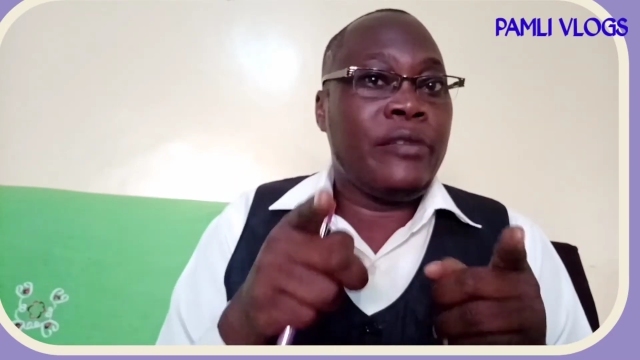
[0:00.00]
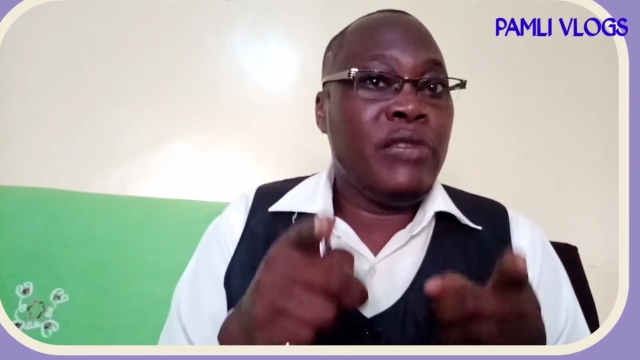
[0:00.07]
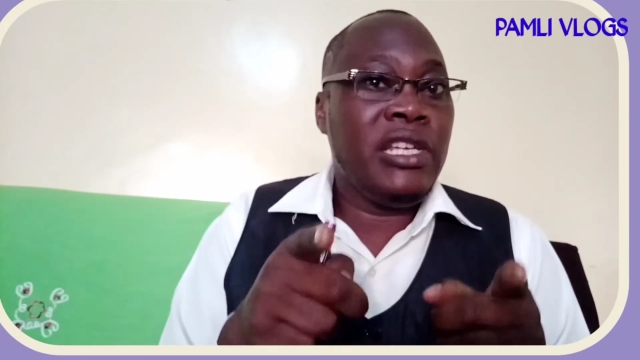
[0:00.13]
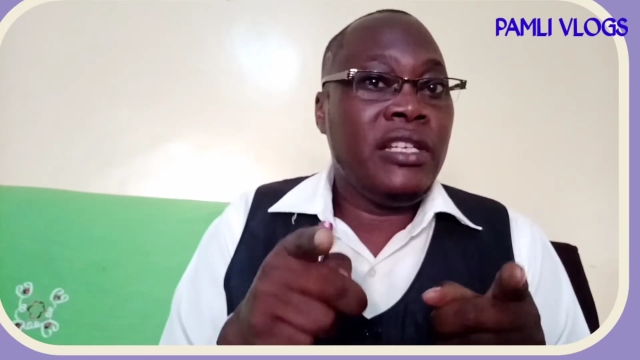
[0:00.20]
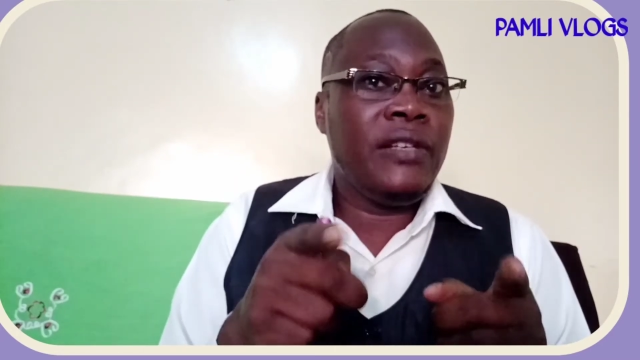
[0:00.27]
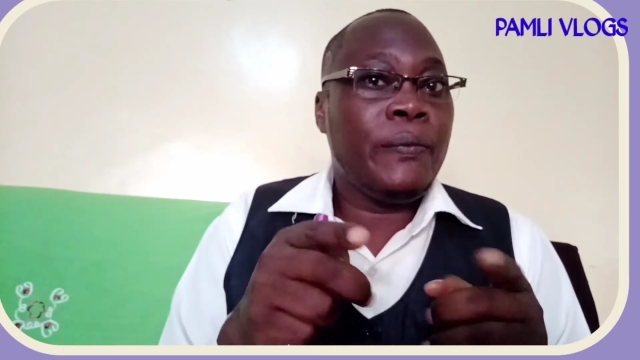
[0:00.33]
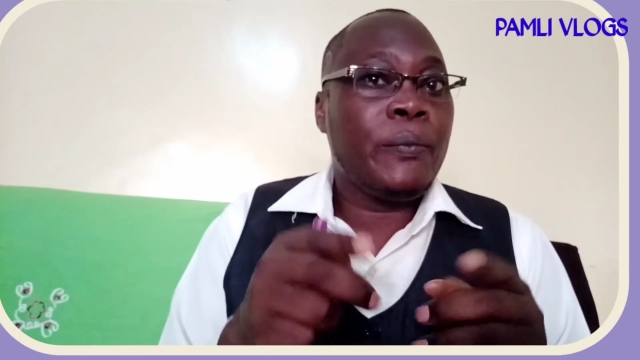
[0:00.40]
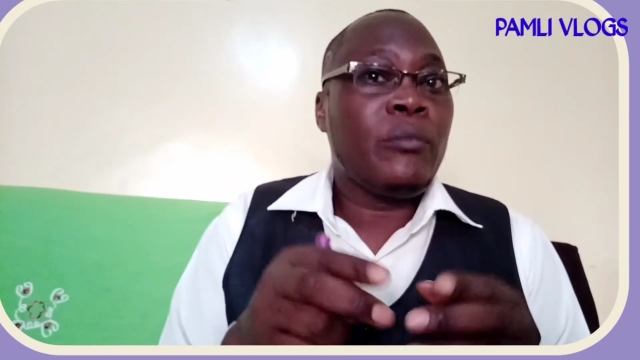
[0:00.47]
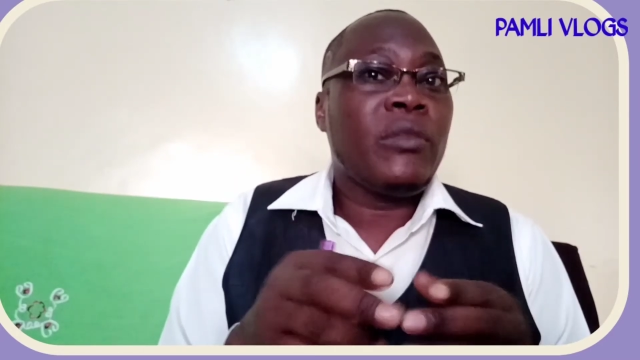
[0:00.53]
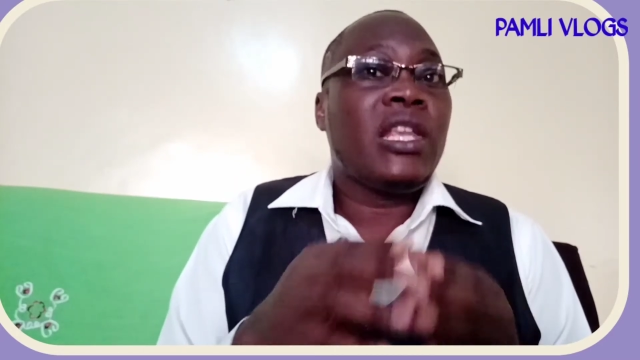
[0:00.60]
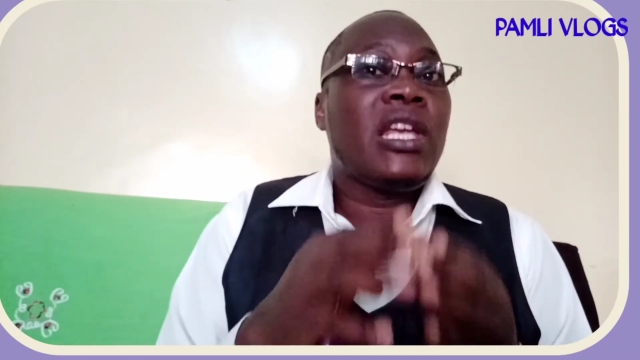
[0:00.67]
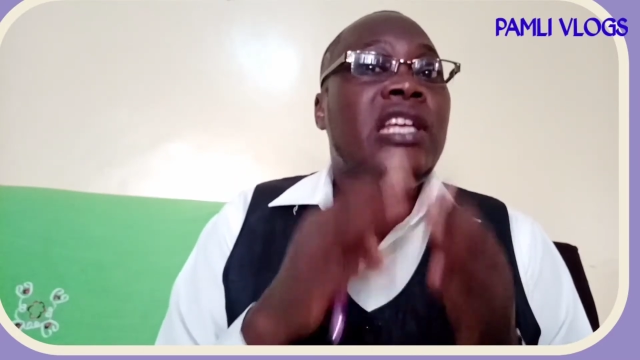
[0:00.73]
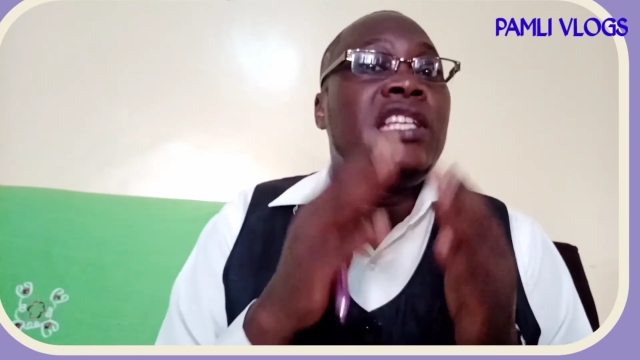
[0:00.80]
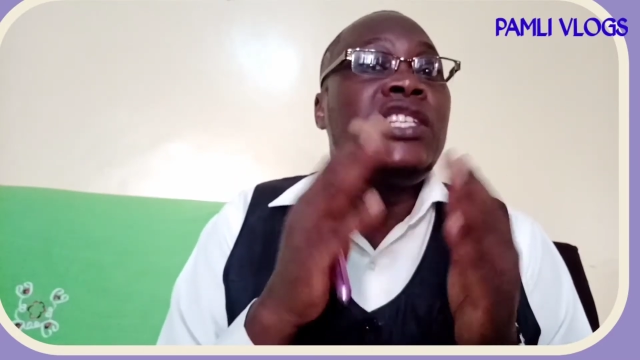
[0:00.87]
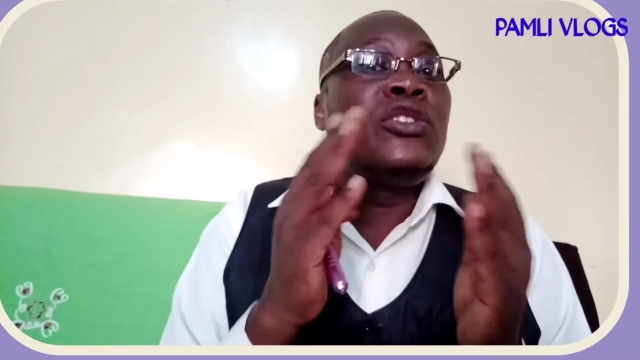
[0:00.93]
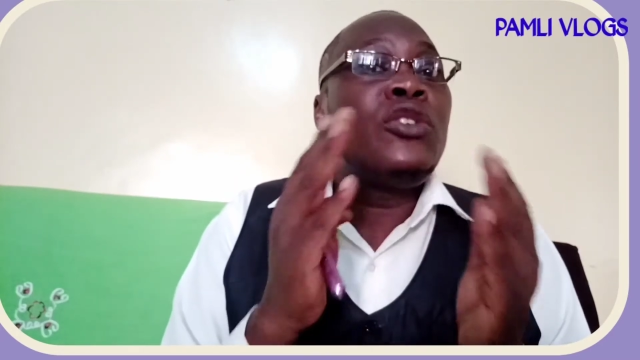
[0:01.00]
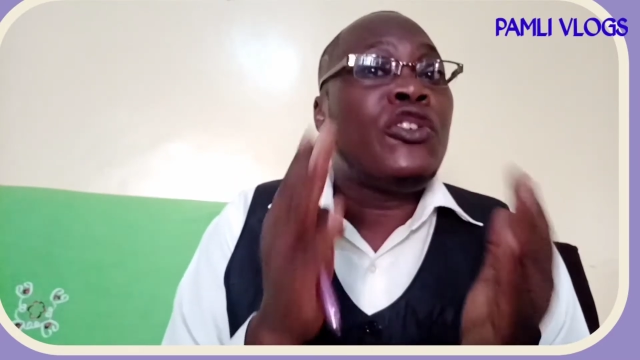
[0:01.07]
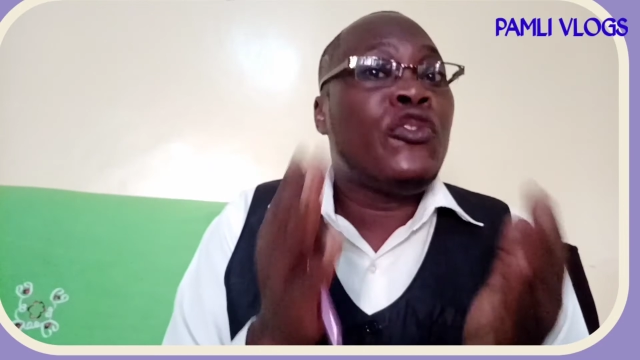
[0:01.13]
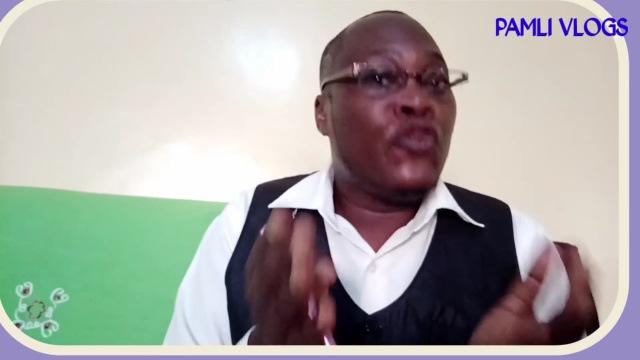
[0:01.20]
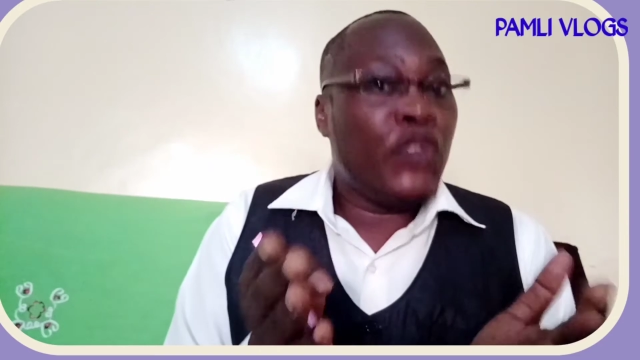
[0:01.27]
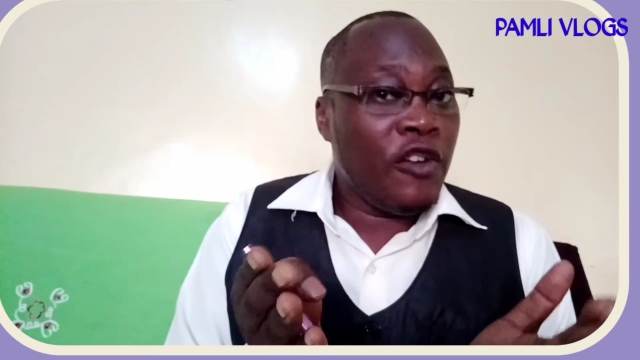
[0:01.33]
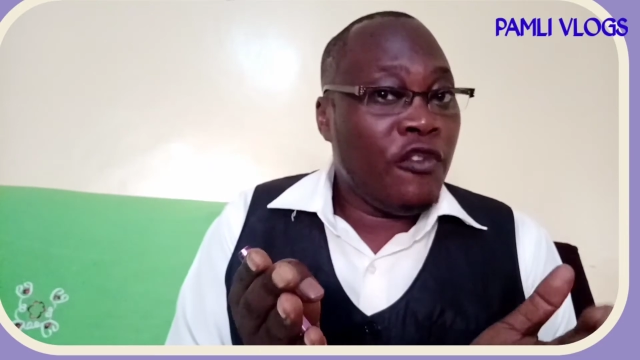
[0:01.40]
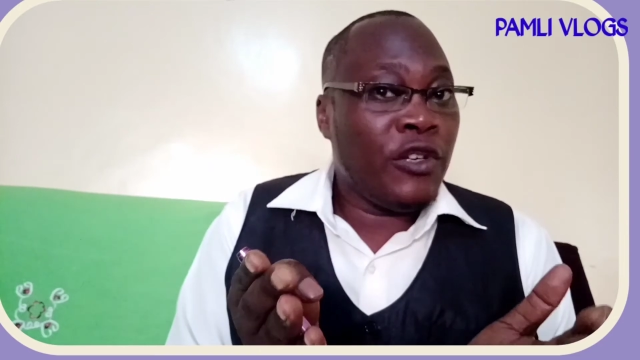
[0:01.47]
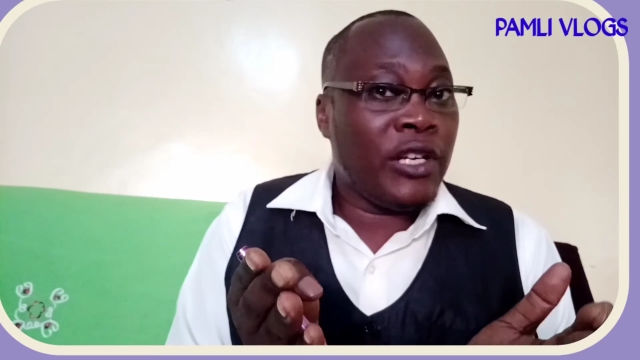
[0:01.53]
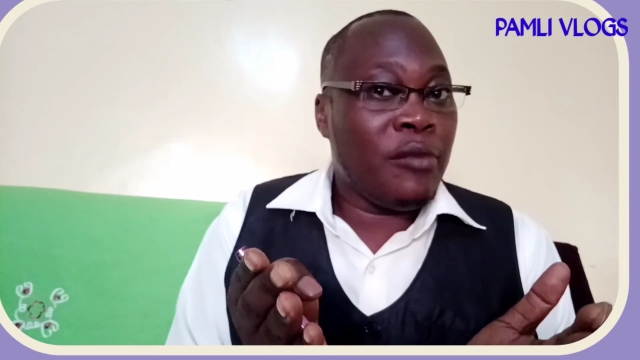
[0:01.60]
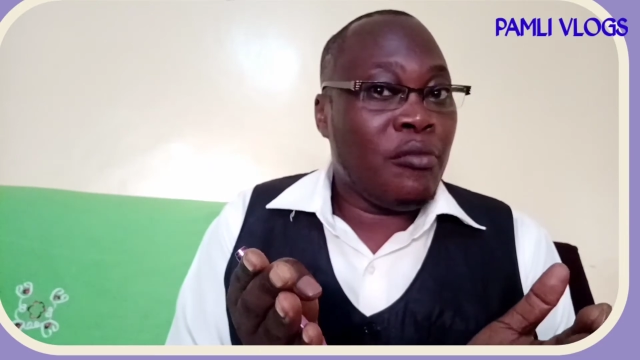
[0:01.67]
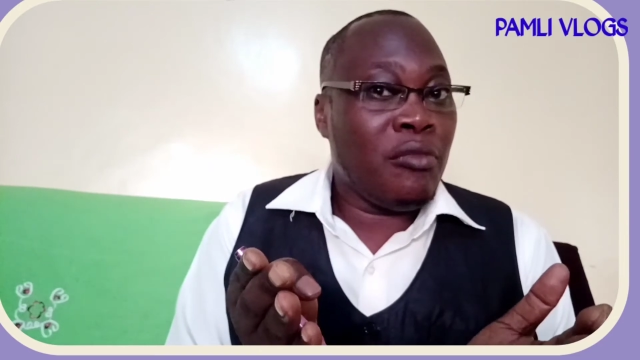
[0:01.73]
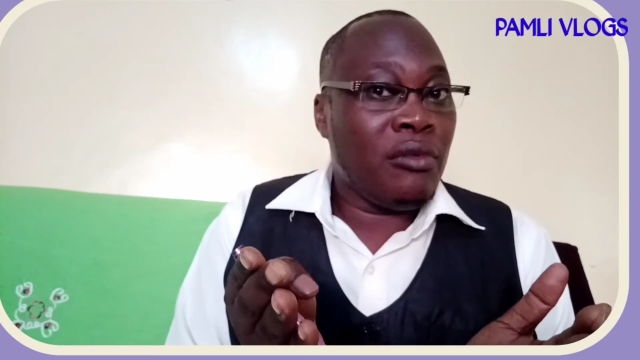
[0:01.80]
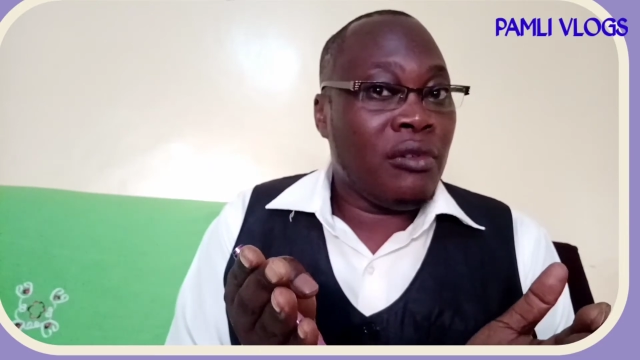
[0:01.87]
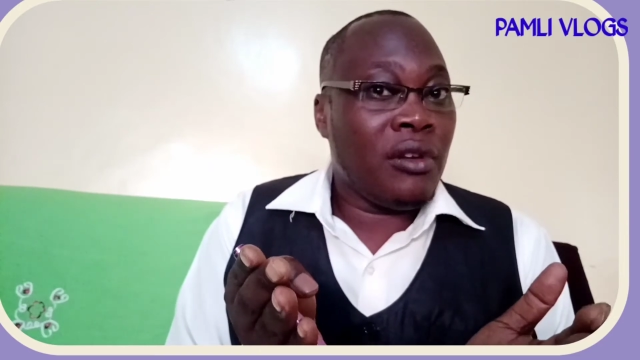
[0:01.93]
I mean, is not
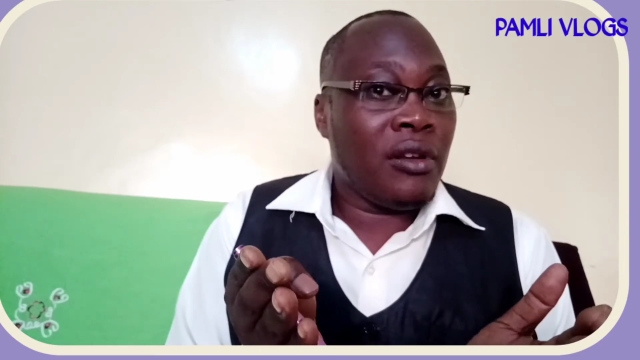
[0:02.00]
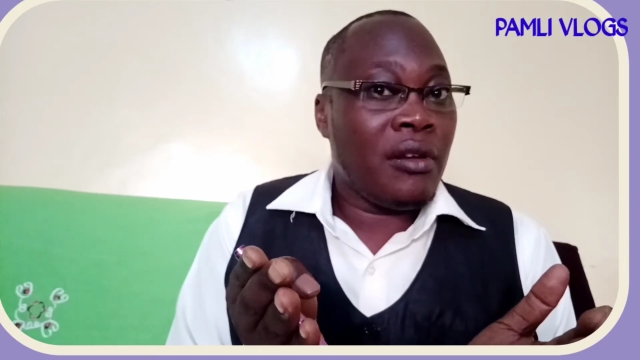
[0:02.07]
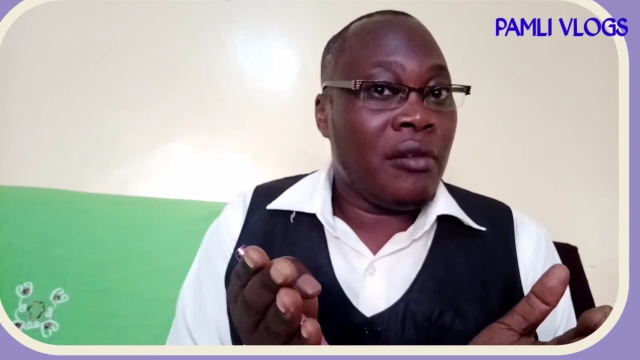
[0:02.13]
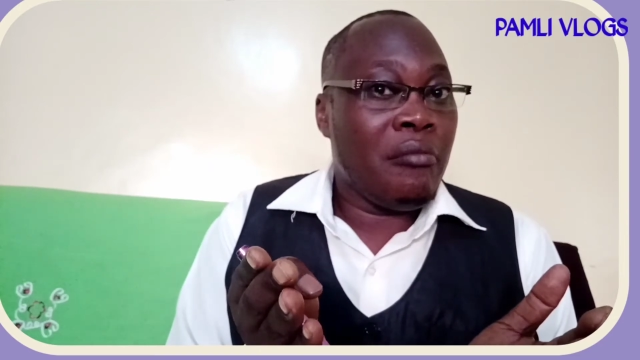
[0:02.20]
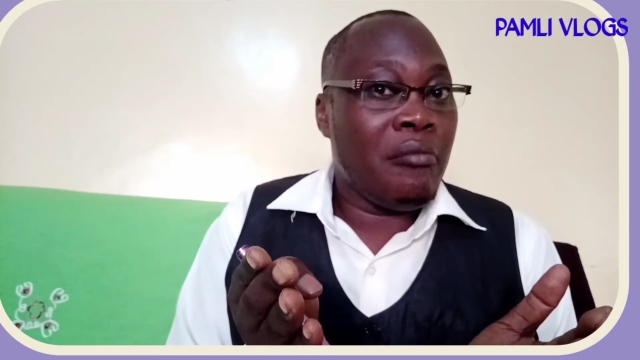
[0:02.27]
favorable,